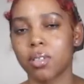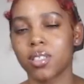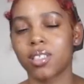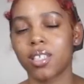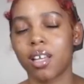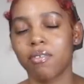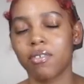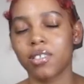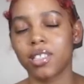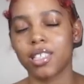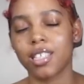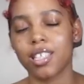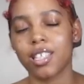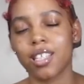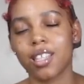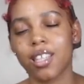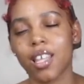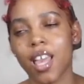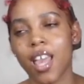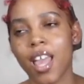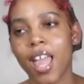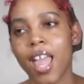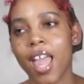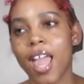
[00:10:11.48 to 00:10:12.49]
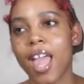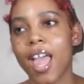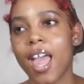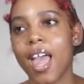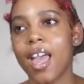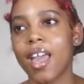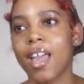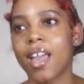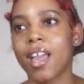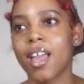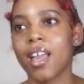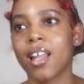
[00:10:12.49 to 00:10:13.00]
17th.
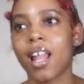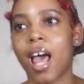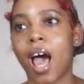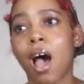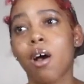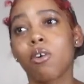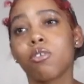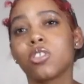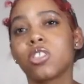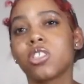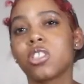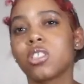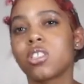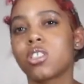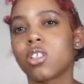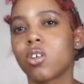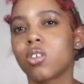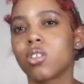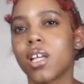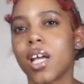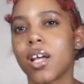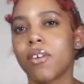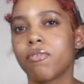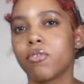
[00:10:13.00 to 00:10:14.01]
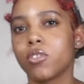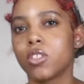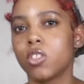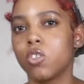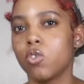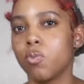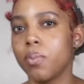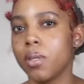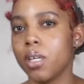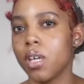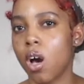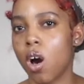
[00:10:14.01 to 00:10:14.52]
And I was just so thankful
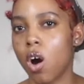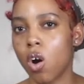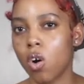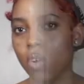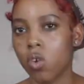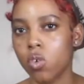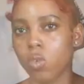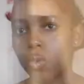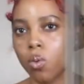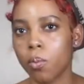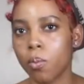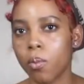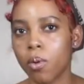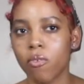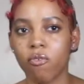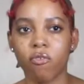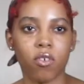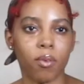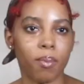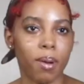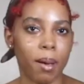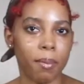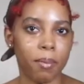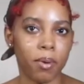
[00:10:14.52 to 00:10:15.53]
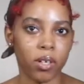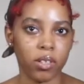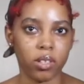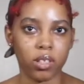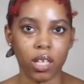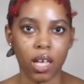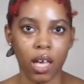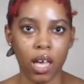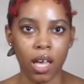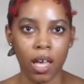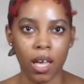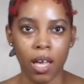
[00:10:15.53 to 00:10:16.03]
to be home for my
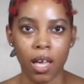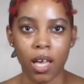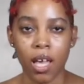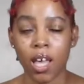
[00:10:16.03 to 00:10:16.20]
birthday.